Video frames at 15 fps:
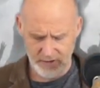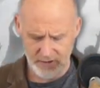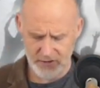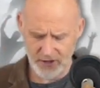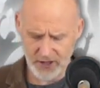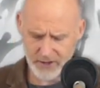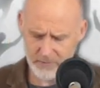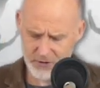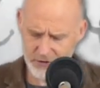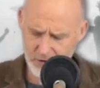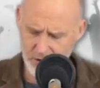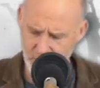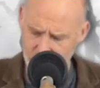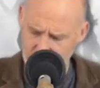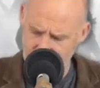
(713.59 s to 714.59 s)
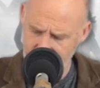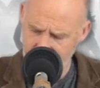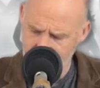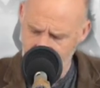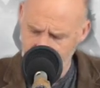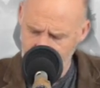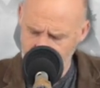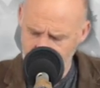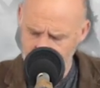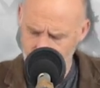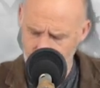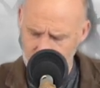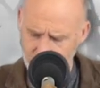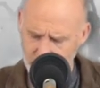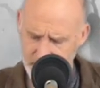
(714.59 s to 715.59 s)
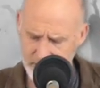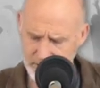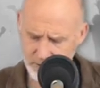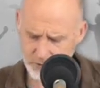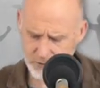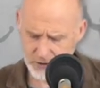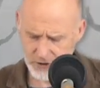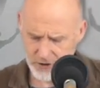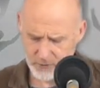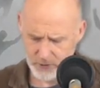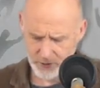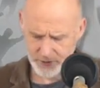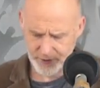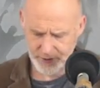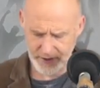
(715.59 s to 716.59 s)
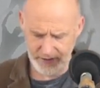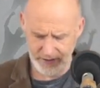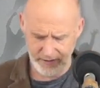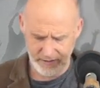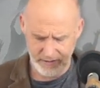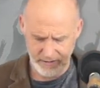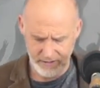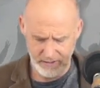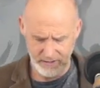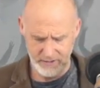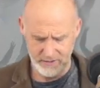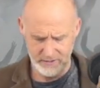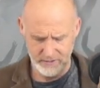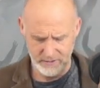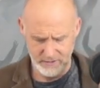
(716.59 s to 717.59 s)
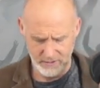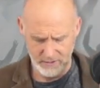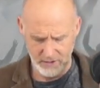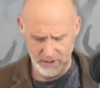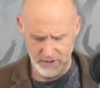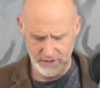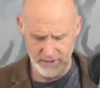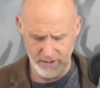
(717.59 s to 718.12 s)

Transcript: the time is coming that whoever kills you will think he is uh,